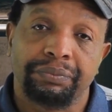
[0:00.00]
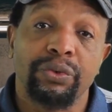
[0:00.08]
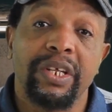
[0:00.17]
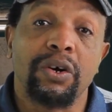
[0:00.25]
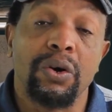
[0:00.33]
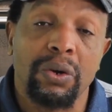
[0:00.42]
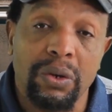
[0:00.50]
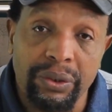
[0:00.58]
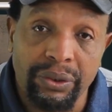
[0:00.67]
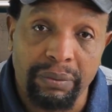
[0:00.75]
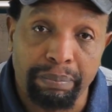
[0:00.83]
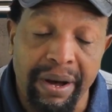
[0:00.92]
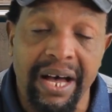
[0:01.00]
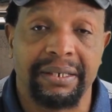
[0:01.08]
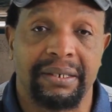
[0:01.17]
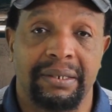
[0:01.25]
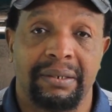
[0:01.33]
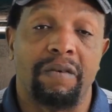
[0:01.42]
to the conclusion
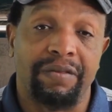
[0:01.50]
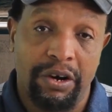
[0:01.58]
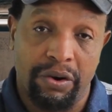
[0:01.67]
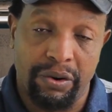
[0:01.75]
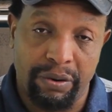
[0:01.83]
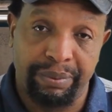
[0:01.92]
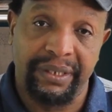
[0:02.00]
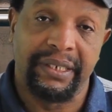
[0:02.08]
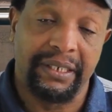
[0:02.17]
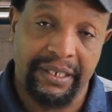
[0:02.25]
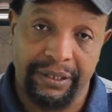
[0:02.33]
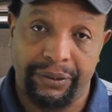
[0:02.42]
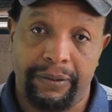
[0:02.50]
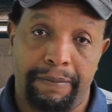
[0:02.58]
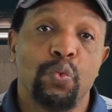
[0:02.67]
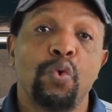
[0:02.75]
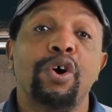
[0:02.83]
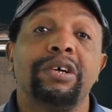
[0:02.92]
part of the oral presentation.
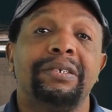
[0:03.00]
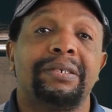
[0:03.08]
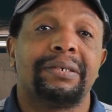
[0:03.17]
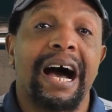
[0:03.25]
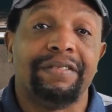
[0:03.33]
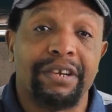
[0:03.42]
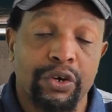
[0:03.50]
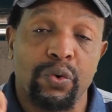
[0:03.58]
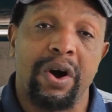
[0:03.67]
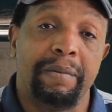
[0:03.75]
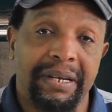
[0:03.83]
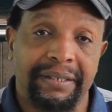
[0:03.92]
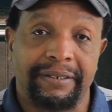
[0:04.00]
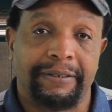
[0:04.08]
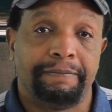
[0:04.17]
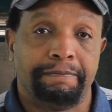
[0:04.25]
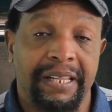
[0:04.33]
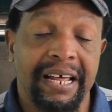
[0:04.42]
What are the
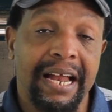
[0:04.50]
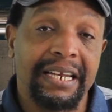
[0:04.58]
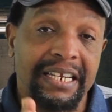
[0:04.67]
requirements that are